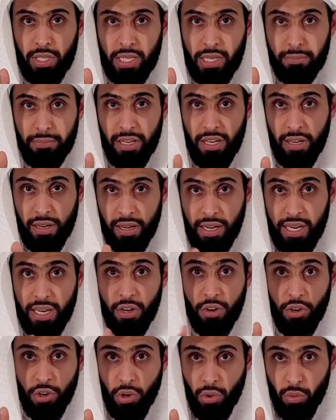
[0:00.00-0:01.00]
Can be
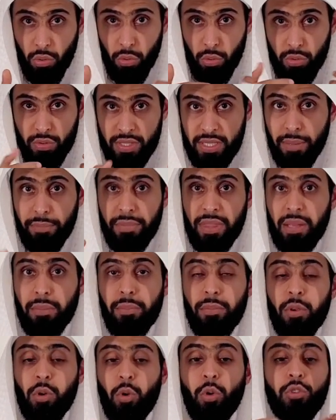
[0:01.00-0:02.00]
regrow something
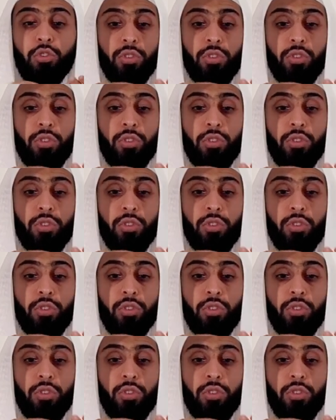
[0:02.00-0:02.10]
pure.